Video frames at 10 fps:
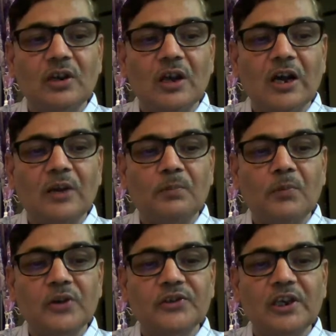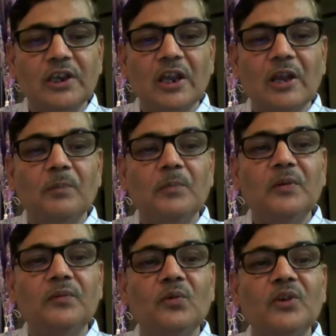or pausing
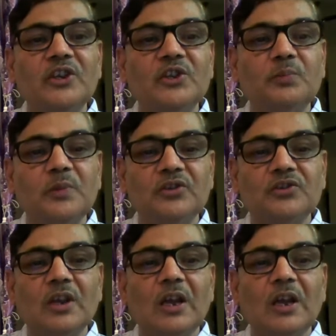before speech.